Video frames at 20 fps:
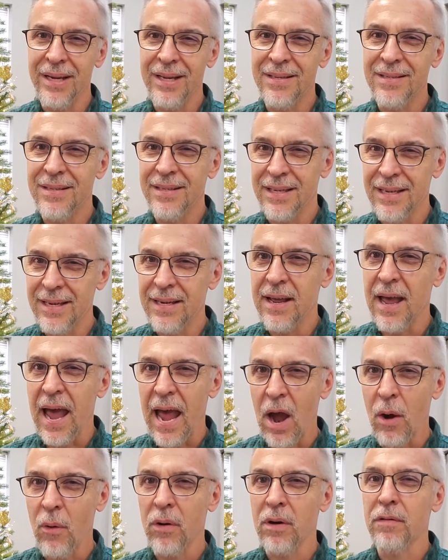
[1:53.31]
it's in
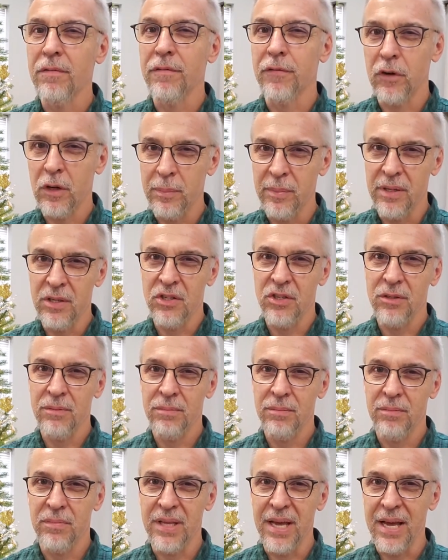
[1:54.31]
our verbiage
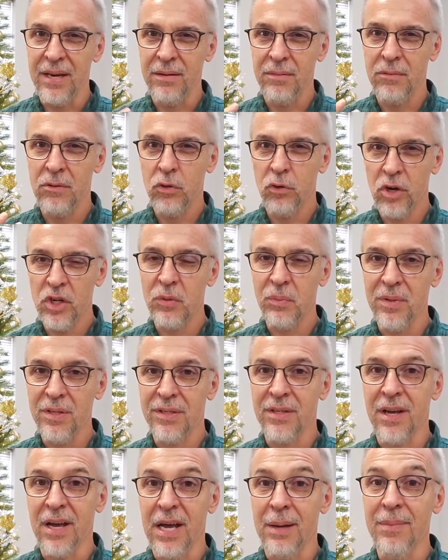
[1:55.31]
that Christmas
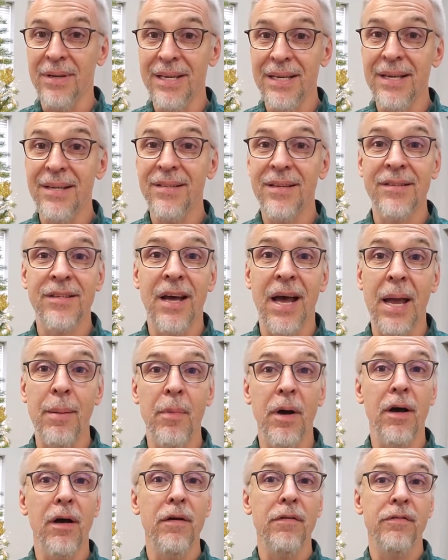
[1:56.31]
time is a time
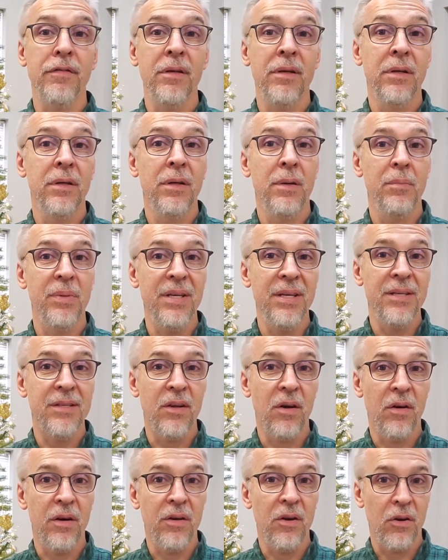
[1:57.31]
of peace
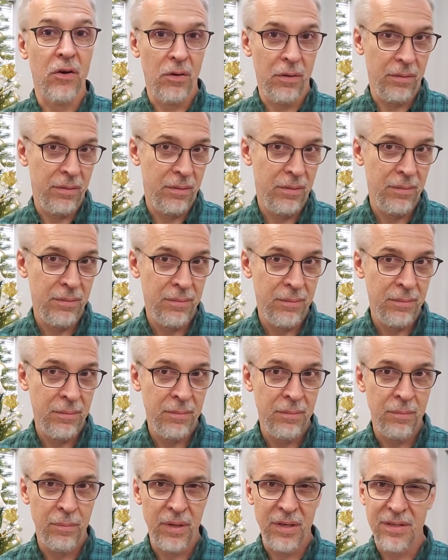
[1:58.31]
on earth.
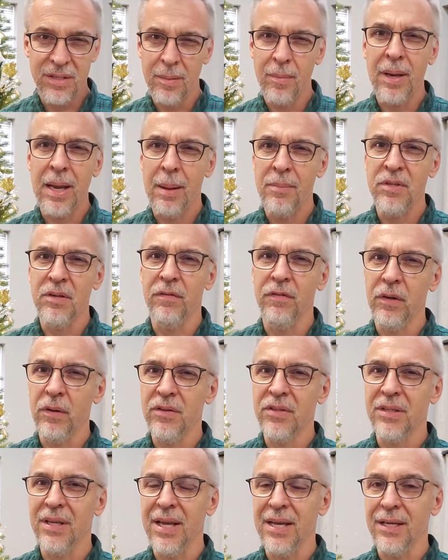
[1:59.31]
But sometimes it
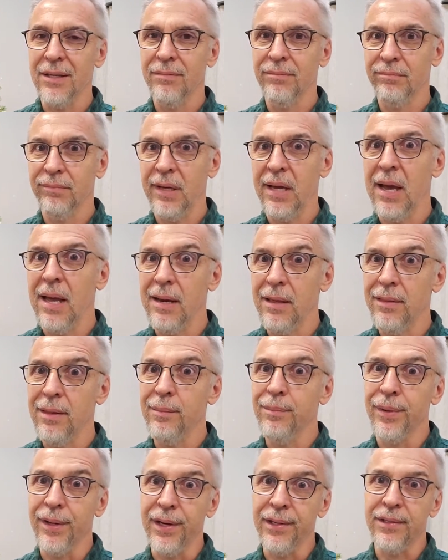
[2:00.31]
feels like
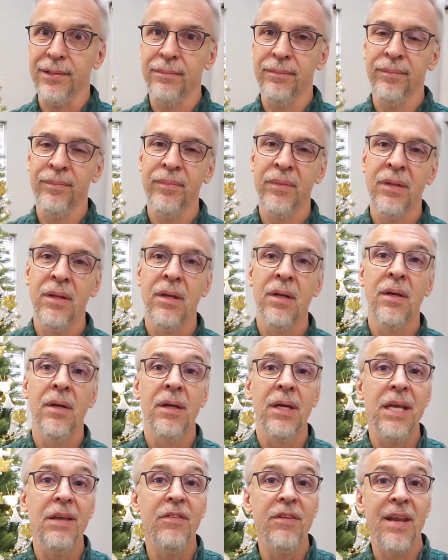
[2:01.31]
anything but.
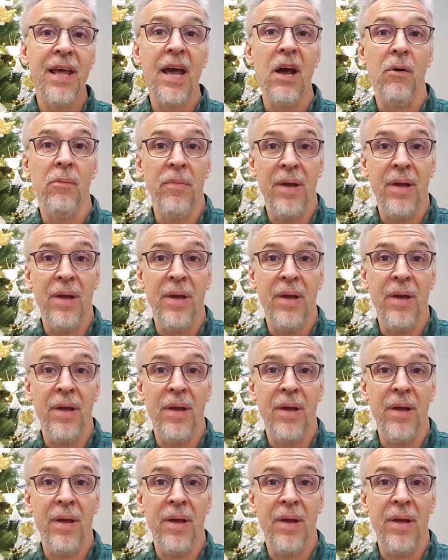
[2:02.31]
Even now,